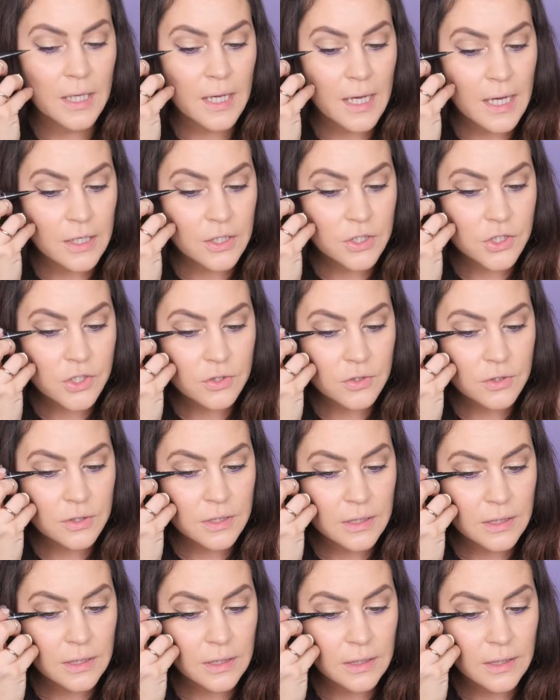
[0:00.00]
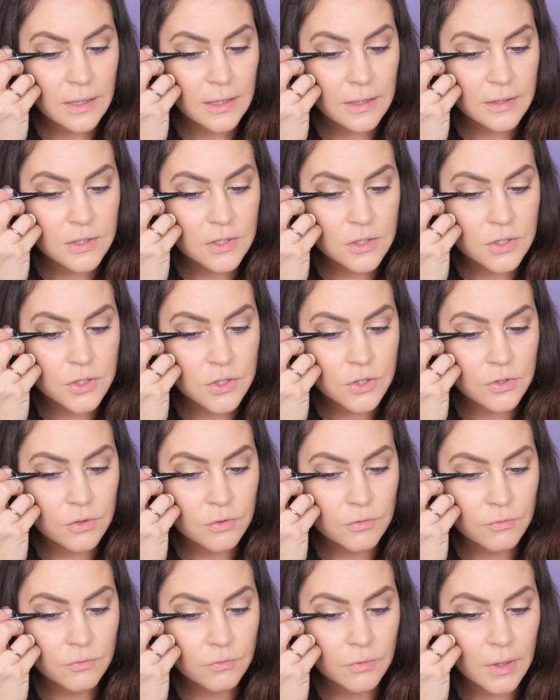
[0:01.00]
actually connect it
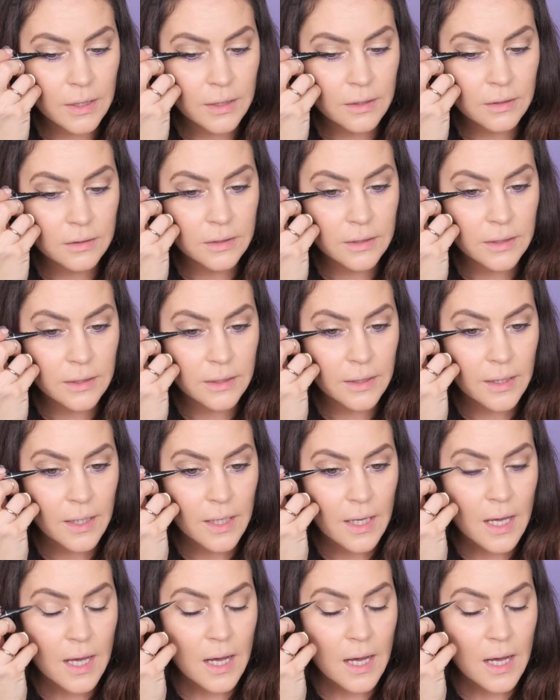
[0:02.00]
directly